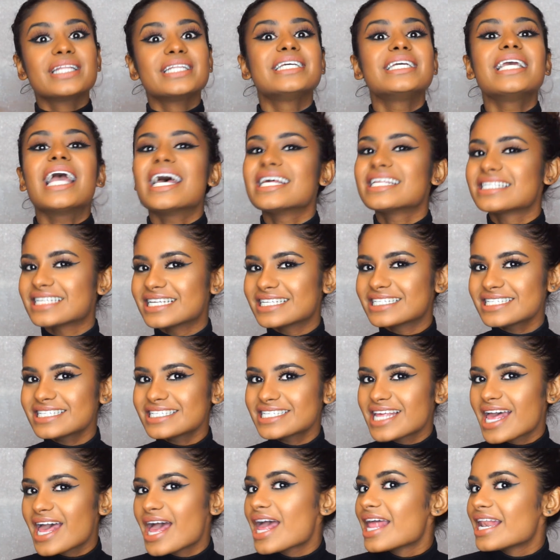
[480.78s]
the
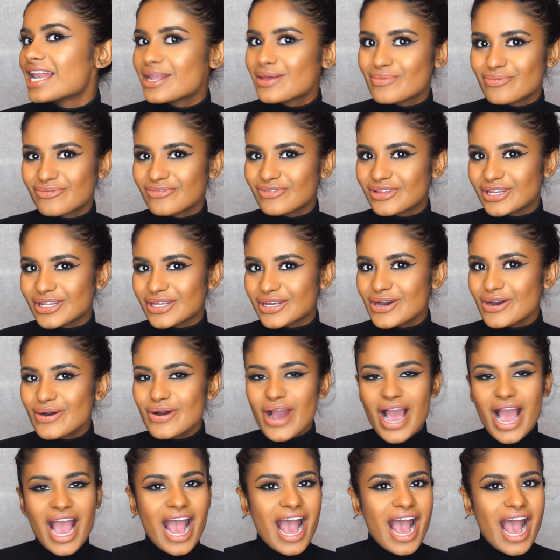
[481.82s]
Essence lip video.
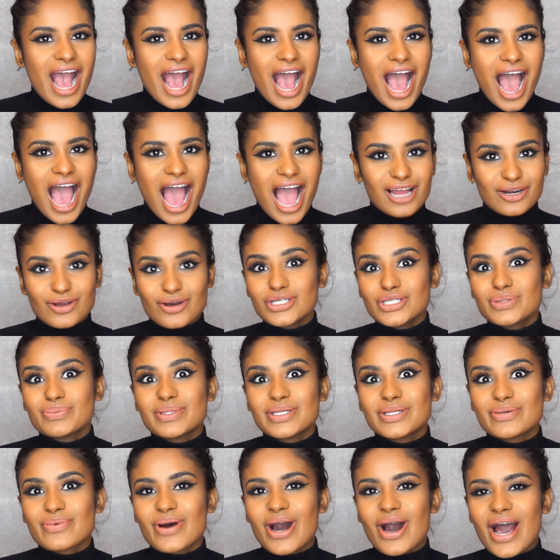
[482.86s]
I know it's
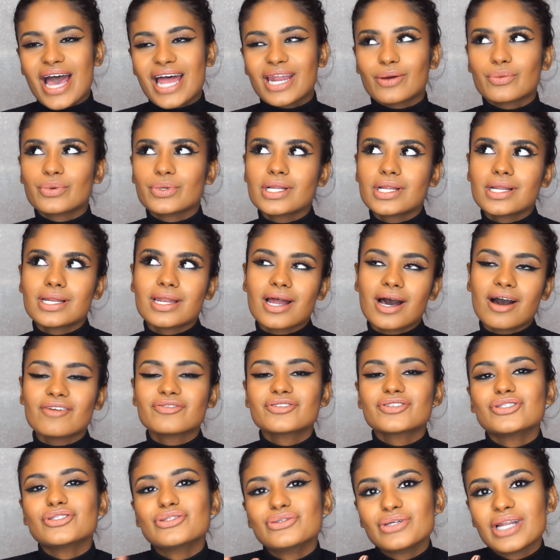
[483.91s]
been a while, and I really love
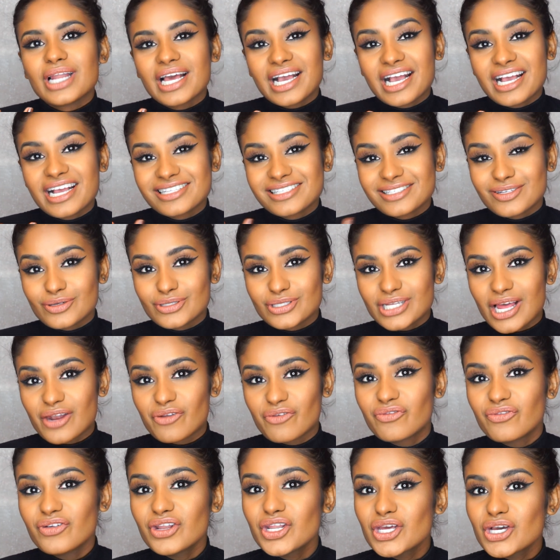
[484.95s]
to do like those kind
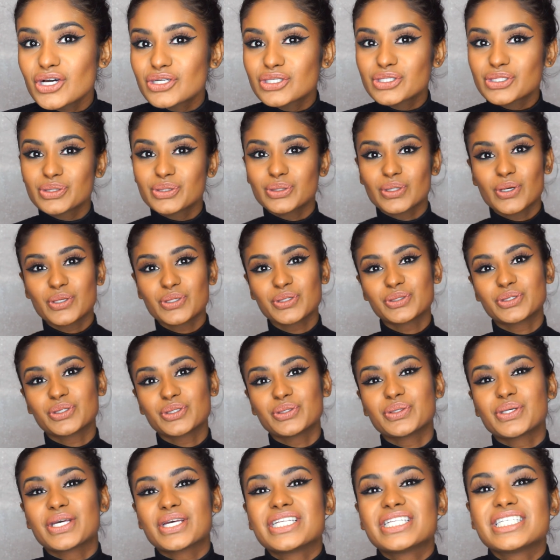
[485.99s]
of videos, you know, so
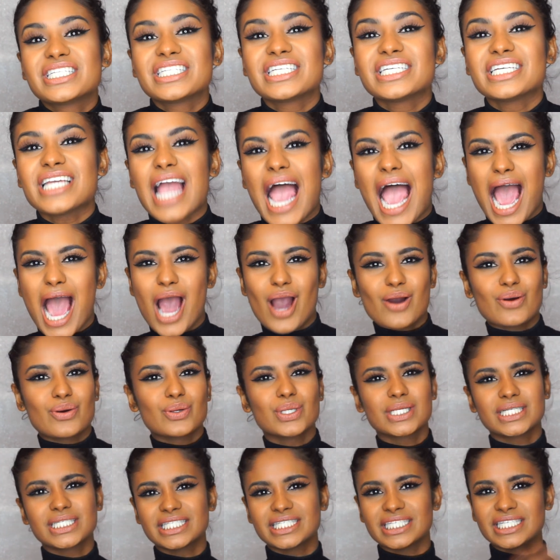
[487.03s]
you can see how
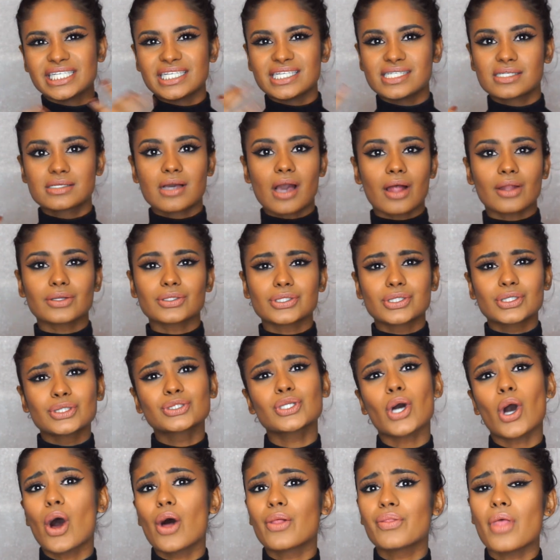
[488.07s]
these colors looks
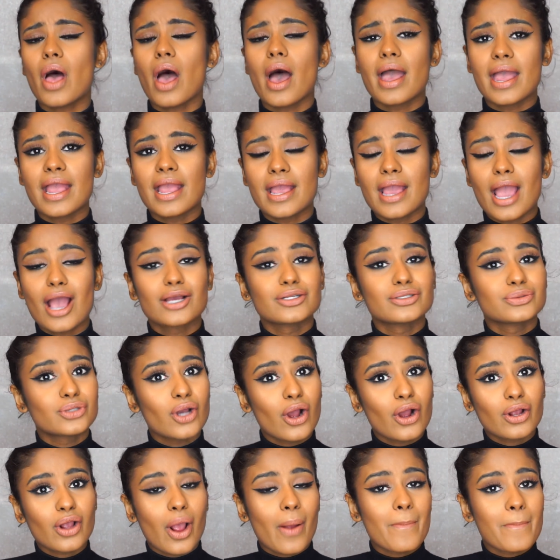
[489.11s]
on a
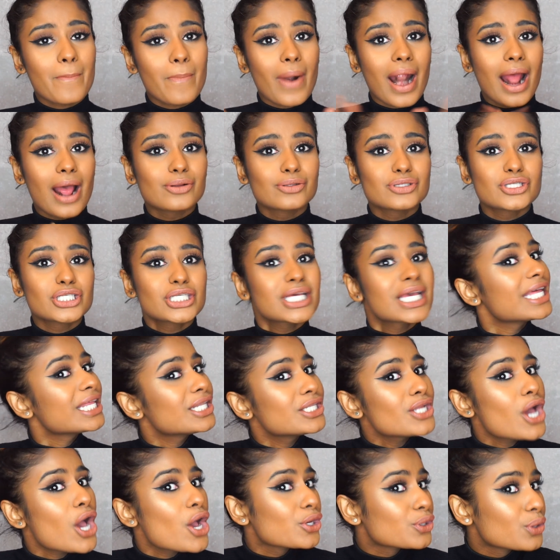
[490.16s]
dark brown
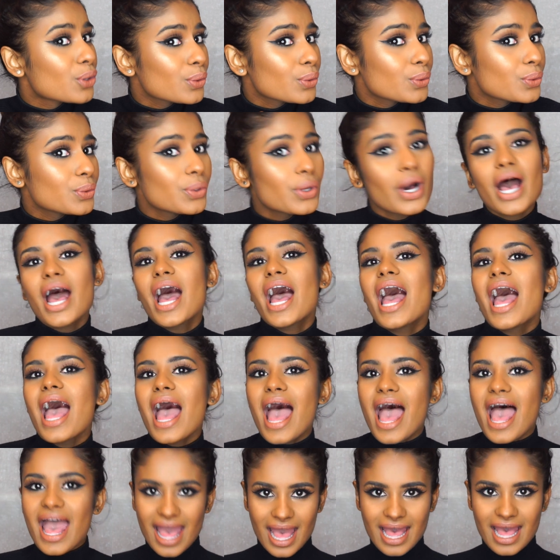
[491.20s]
skin girl.
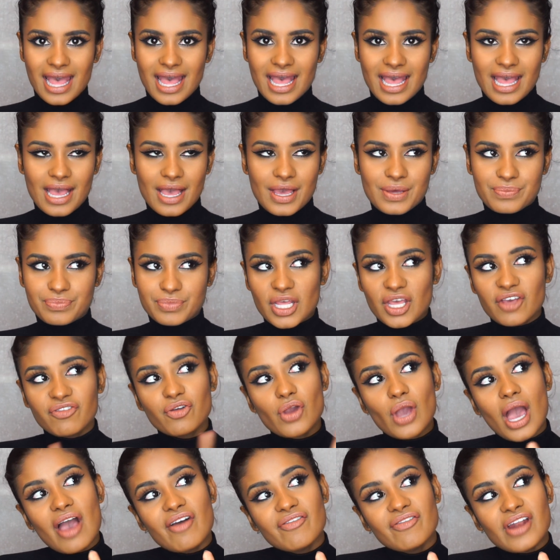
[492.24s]
And if you
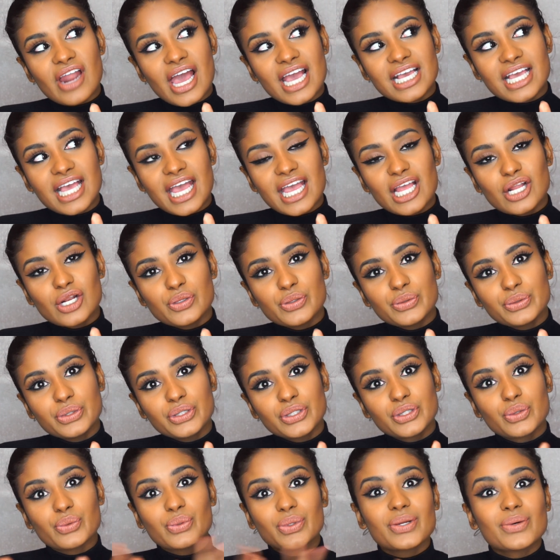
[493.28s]
have like a look
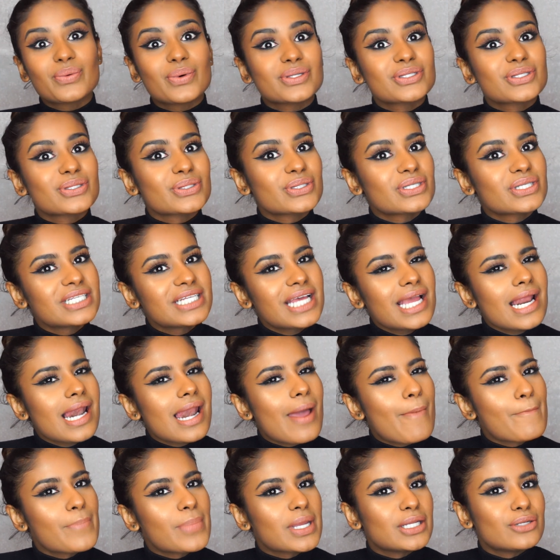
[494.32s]
you really want to see,
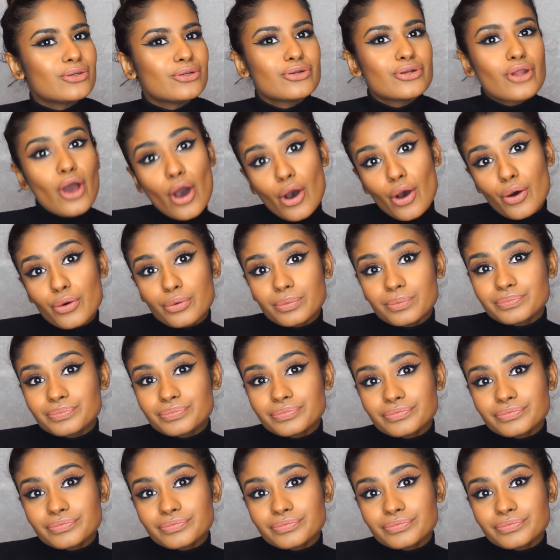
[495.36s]
let me know,